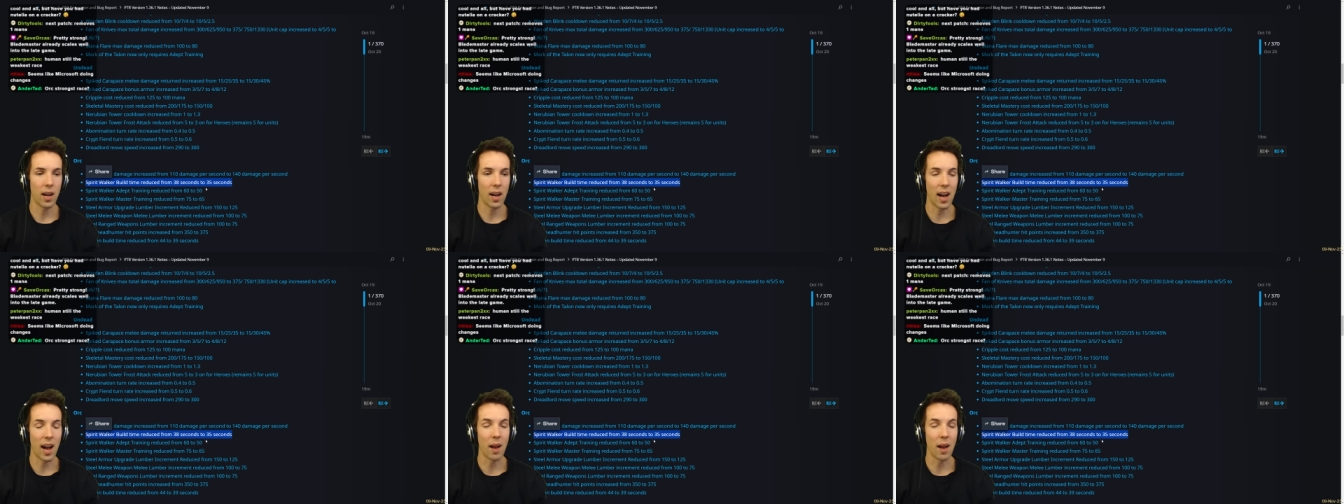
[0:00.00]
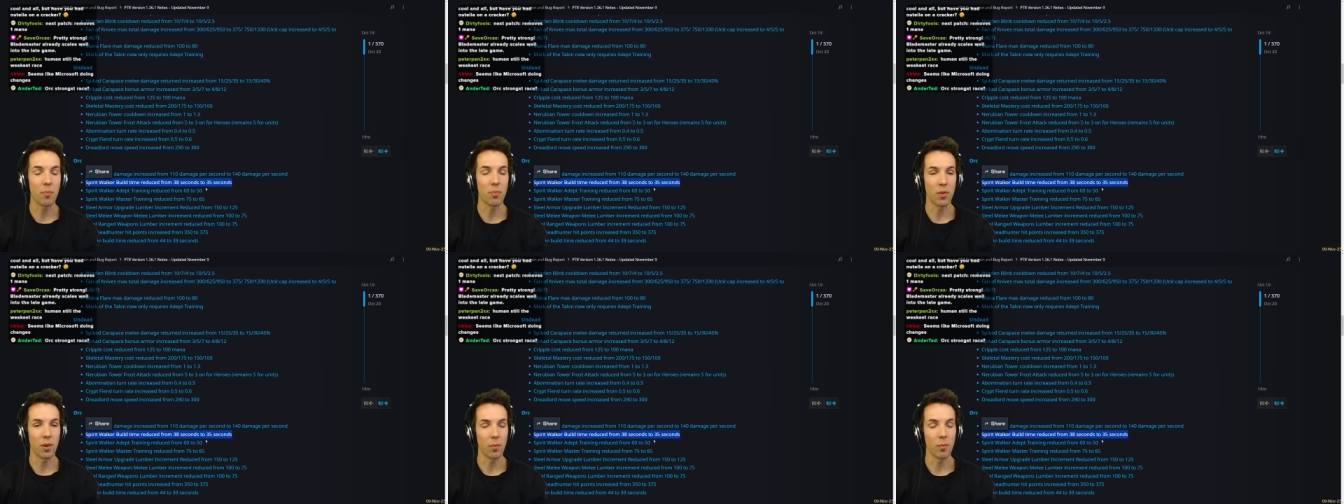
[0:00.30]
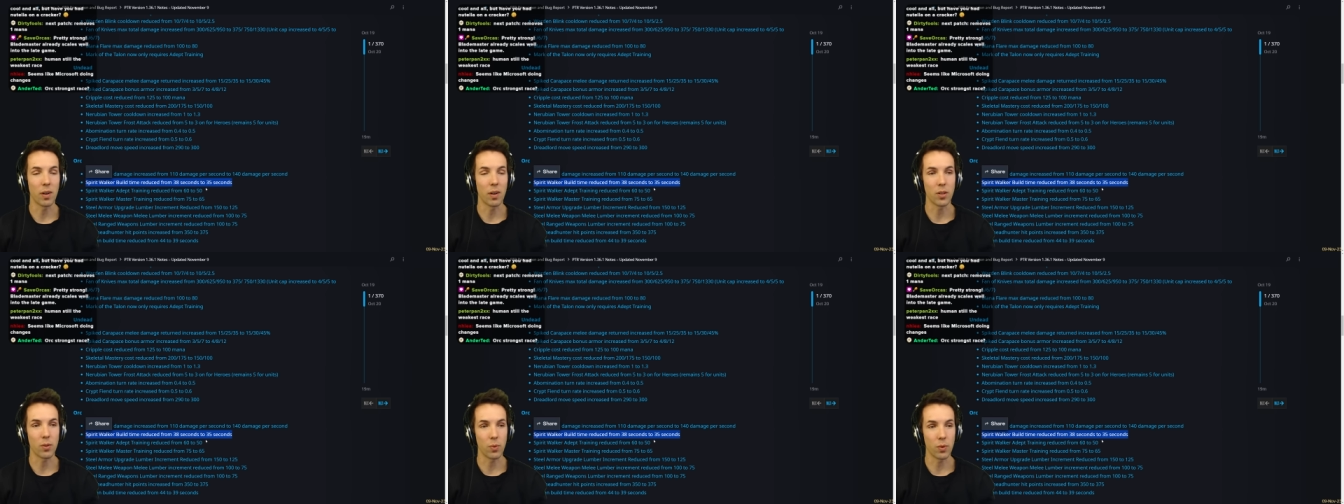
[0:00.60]
I pretty
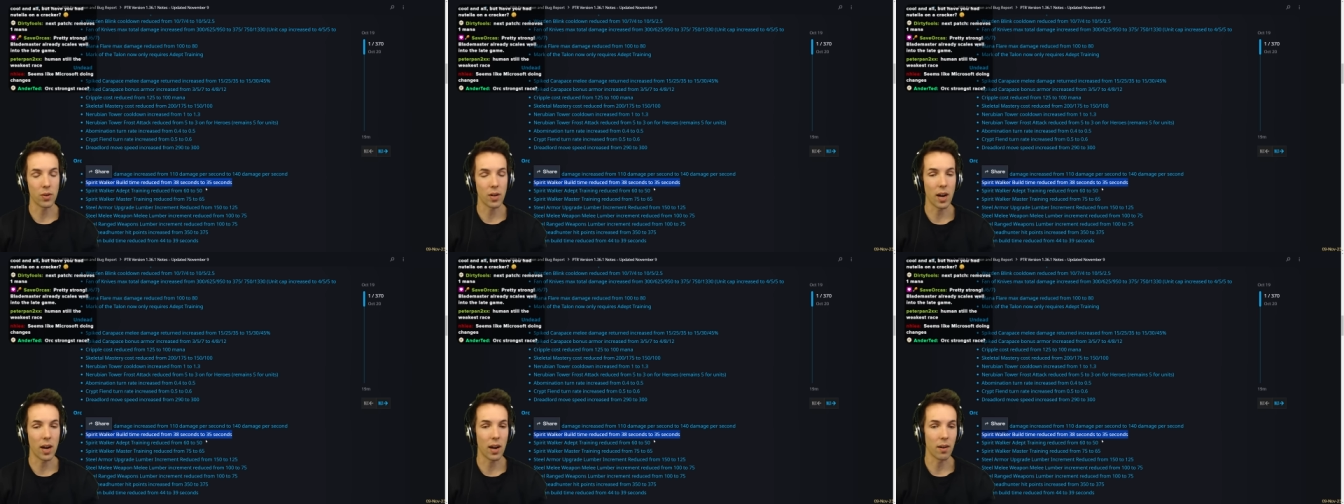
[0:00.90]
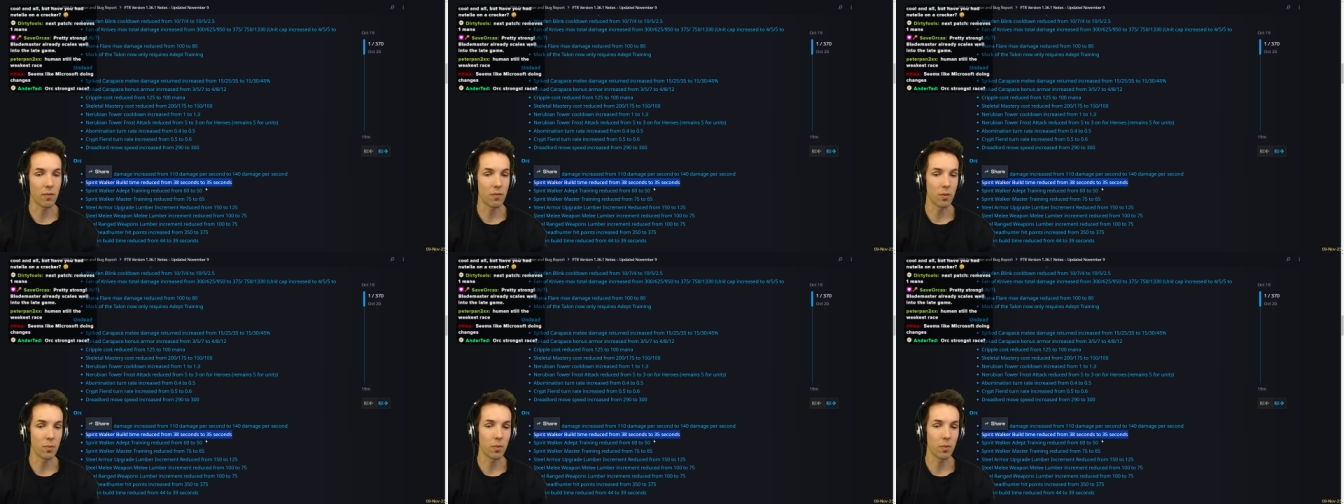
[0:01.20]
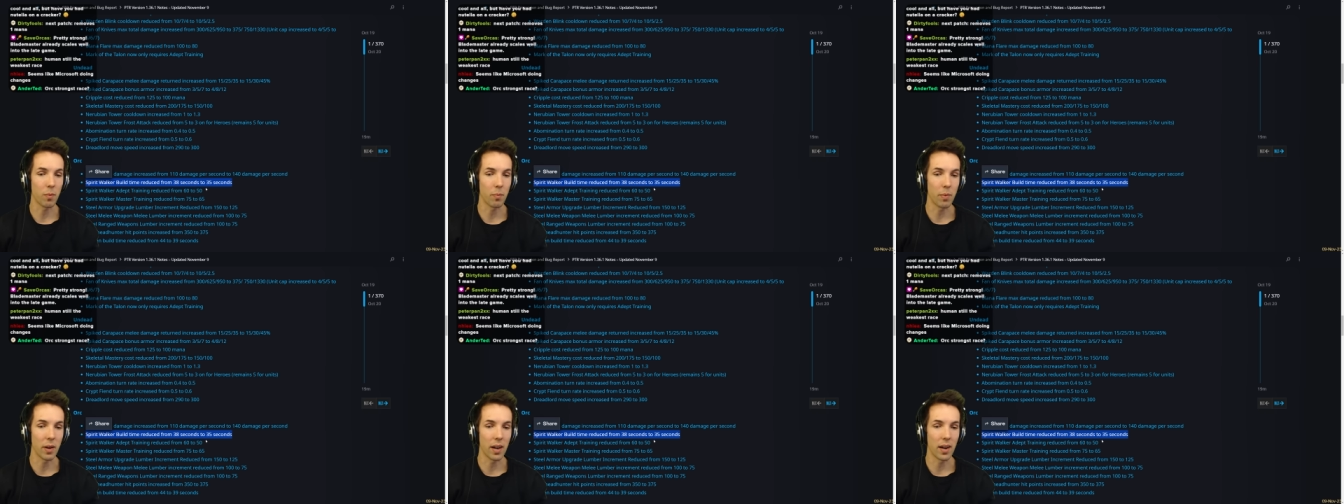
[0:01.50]
much retired from
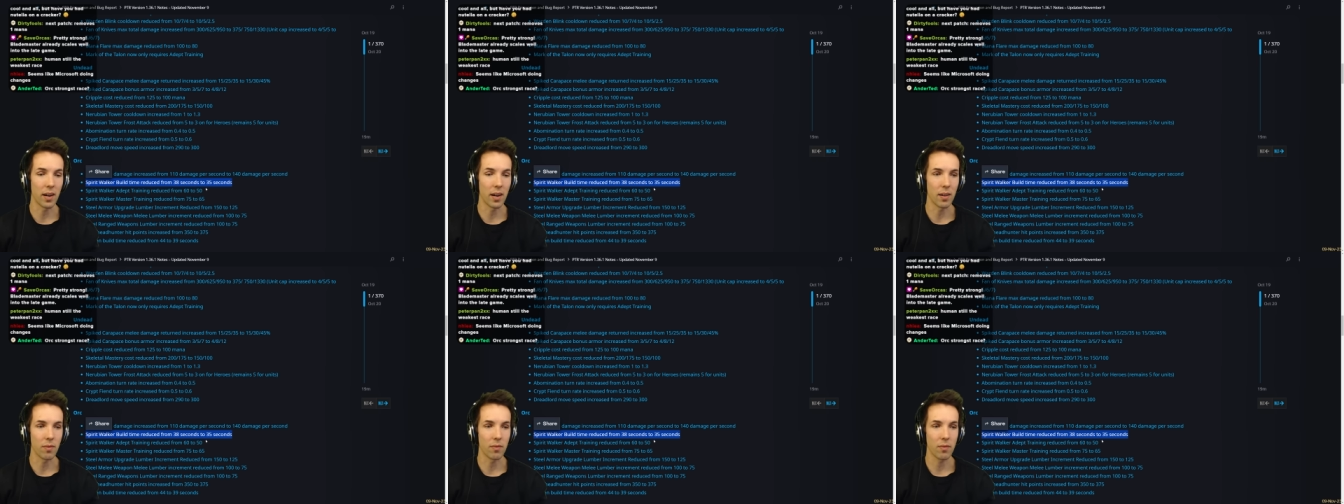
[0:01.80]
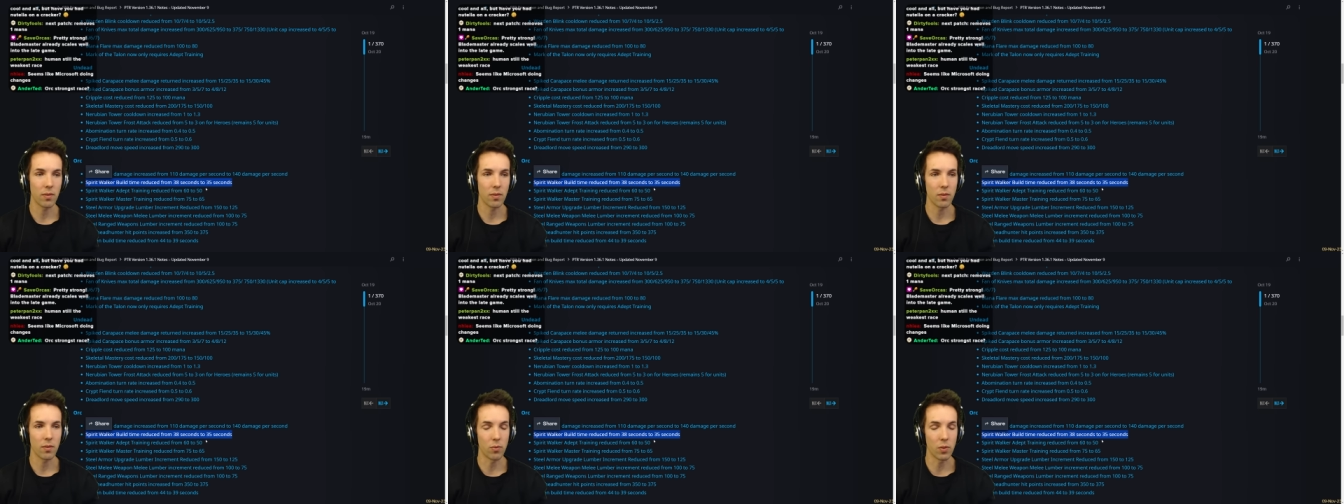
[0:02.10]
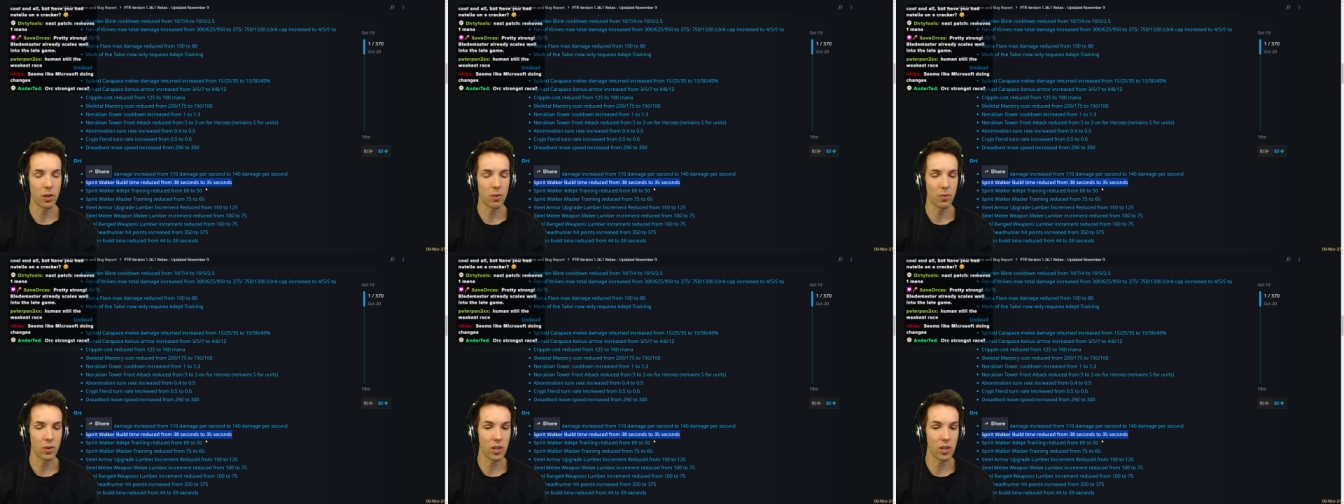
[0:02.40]
competitive,
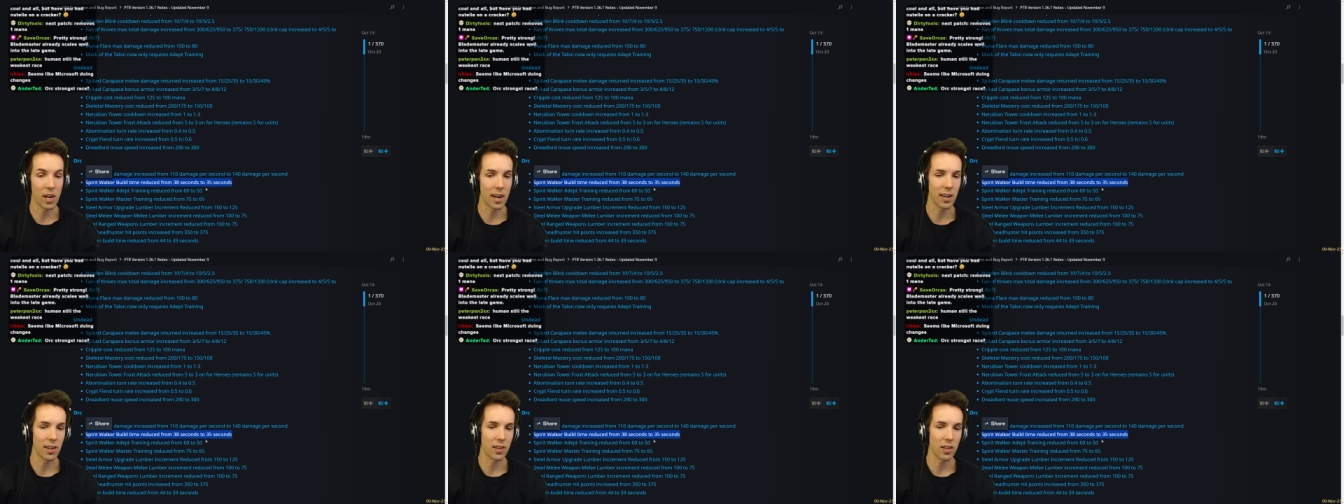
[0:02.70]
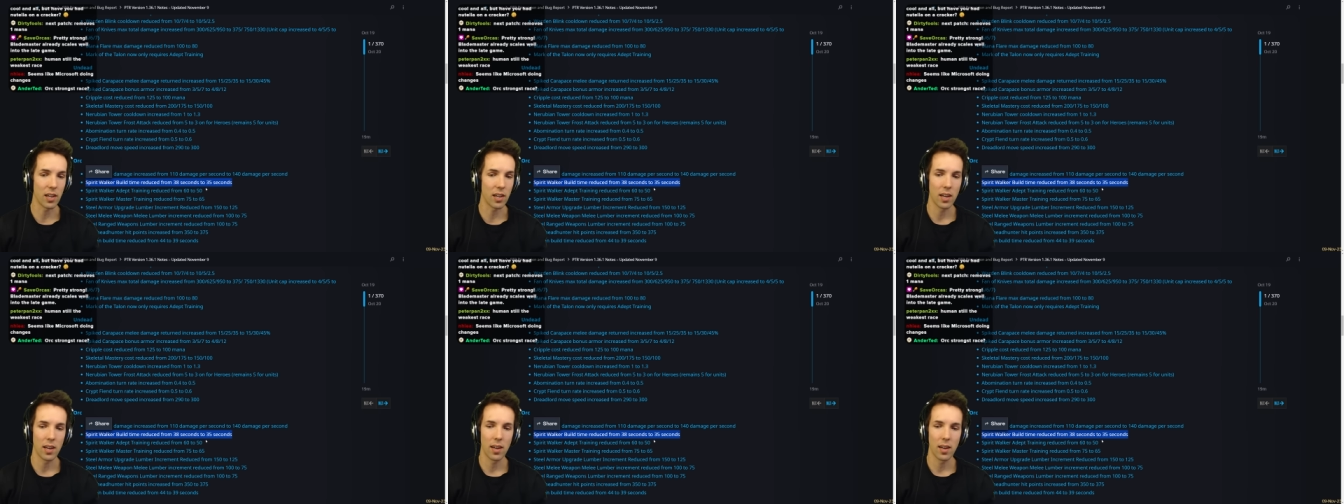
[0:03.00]
re-retired,